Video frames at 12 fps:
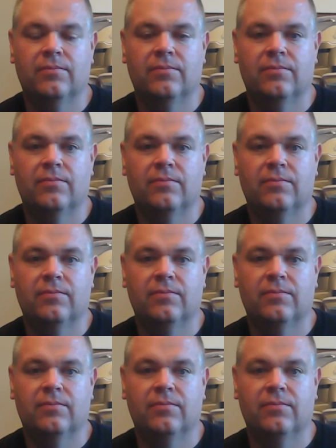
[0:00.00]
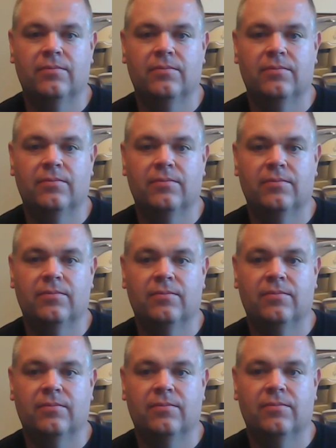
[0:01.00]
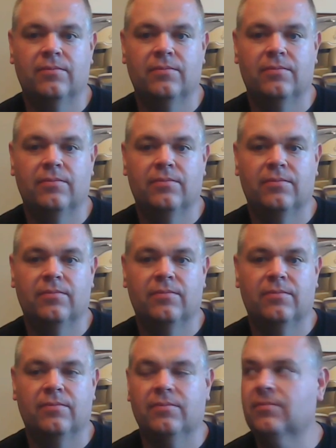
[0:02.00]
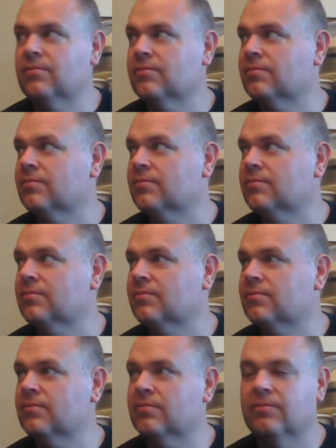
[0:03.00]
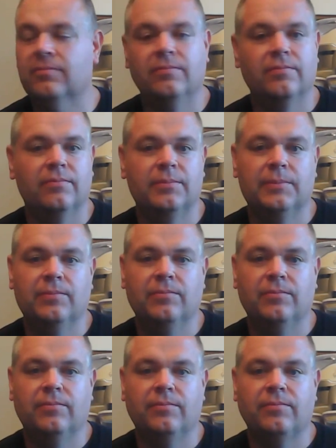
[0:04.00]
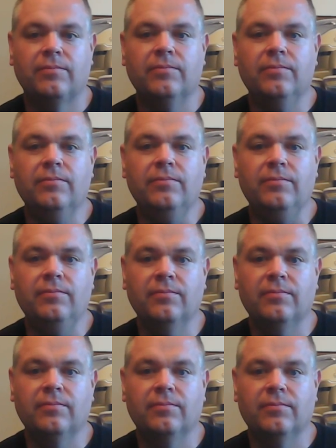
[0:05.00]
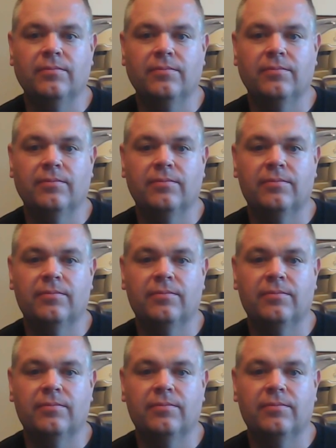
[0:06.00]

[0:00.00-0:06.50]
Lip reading: This person isn't speaking.